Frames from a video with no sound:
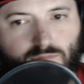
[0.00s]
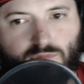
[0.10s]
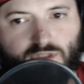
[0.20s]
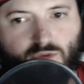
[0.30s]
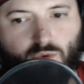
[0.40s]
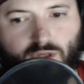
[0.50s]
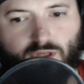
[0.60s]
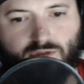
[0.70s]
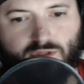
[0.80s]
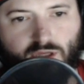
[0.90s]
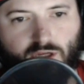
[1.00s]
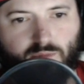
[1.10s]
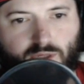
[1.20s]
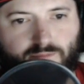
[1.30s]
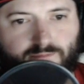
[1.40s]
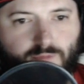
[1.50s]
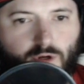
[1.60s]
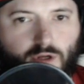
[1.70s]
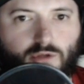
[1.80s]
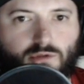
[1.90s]
Squid, you still here, man?
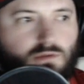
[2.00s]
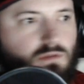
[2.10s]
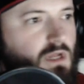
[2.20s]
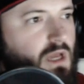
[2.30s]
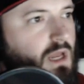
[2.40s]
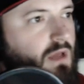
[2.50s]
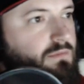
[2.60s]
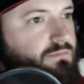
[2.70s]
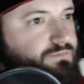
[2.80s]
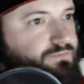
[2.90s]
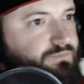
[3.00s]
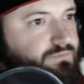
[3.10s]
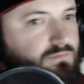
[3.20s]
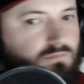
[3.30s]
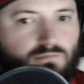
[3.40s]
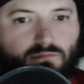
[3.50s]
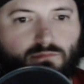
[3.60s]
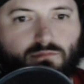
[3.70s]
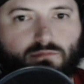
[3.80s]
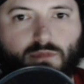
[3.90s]
Or you head out?
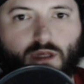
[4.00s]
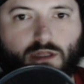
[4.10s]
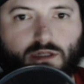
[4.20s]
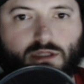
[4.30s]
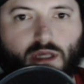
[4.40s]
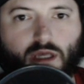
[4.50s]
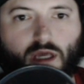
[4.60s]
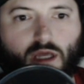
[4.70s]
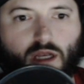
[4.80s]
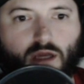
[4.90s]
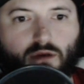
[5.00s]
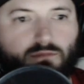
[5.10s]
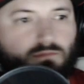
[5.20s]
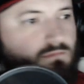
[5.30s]
It looks like you headed out.